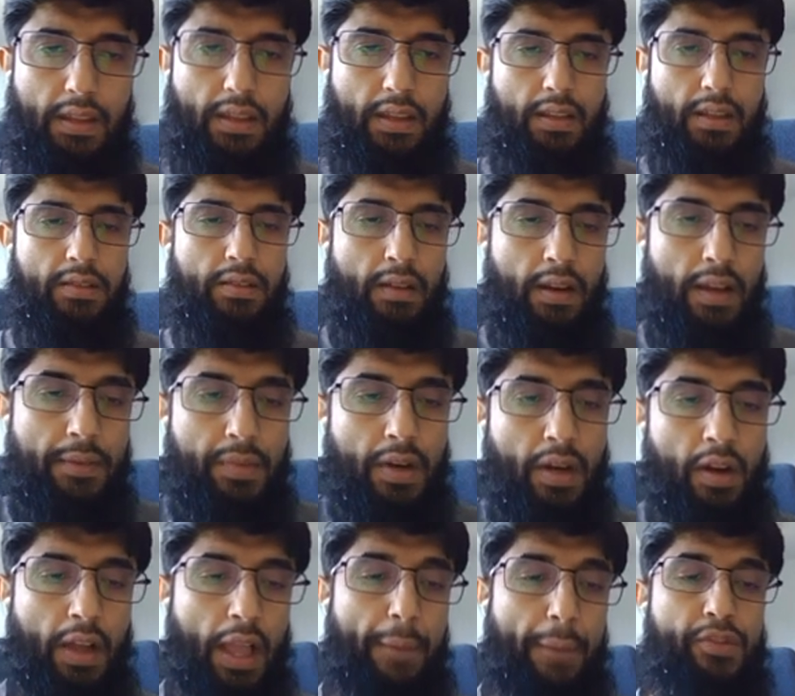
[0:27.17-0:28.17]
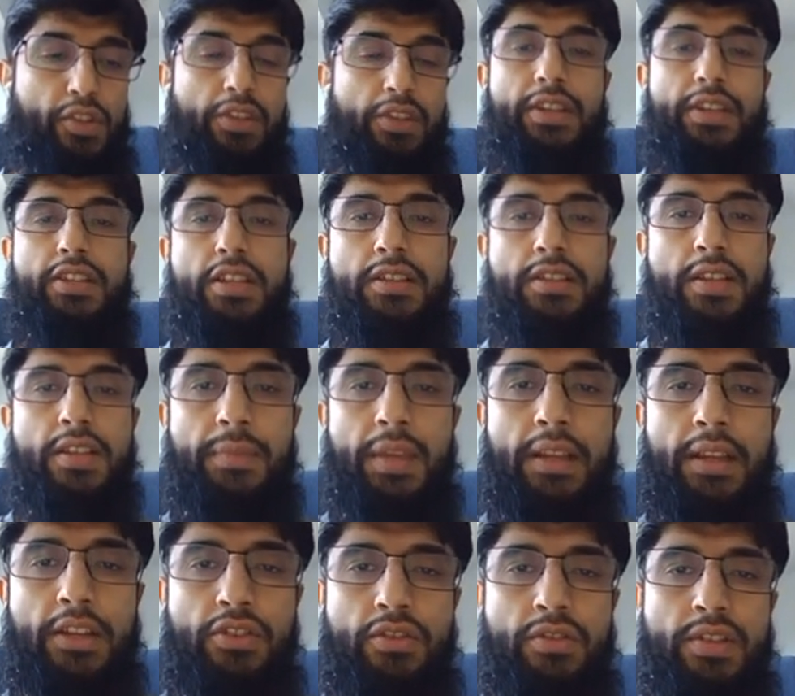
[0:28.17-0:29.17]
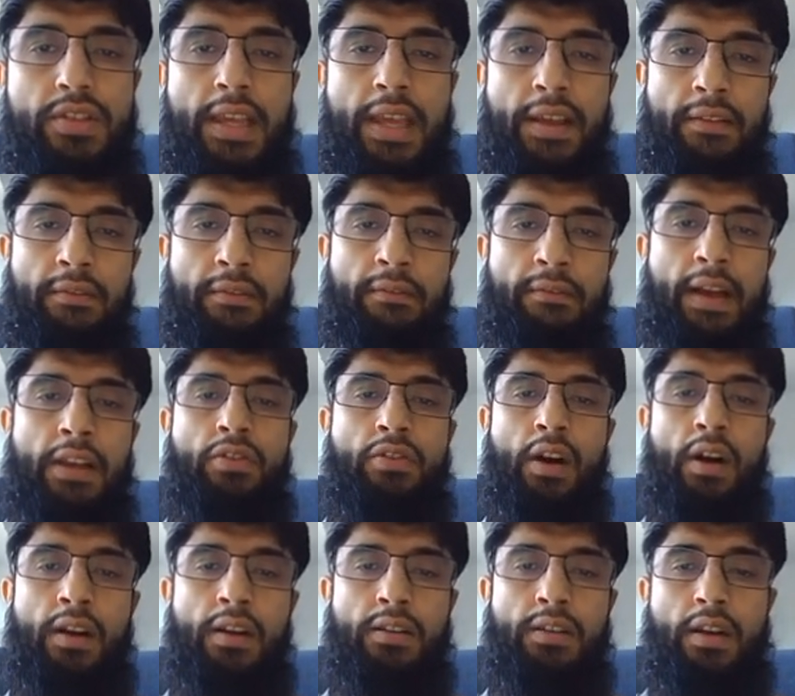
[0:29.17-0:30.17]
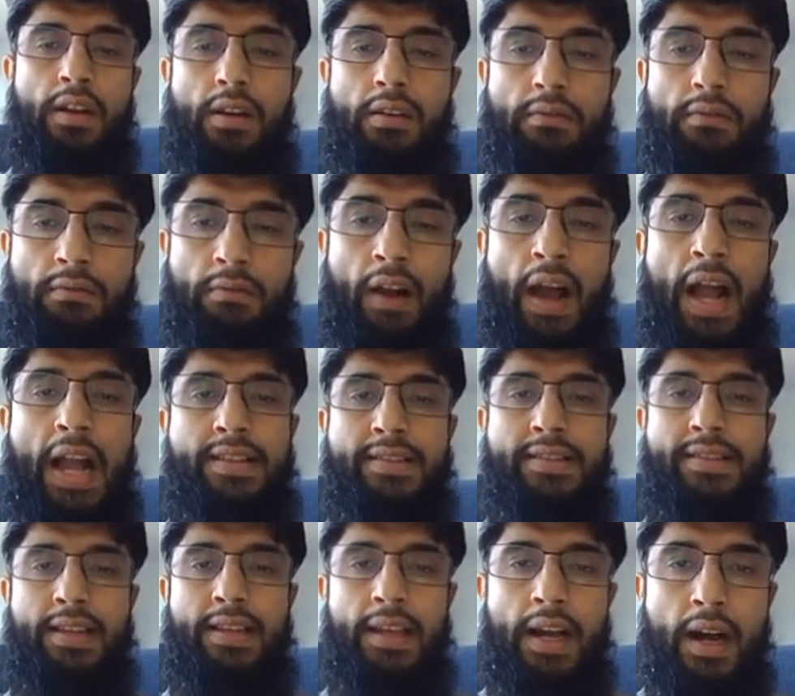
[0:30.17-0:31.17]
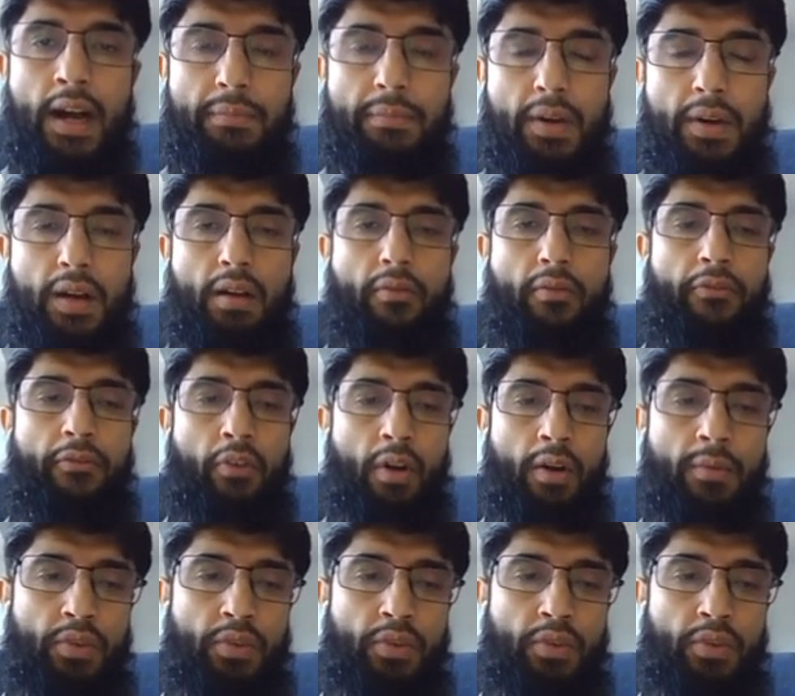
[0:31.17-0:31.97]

Sorry. Okay, so this is something that you say when you are rising up from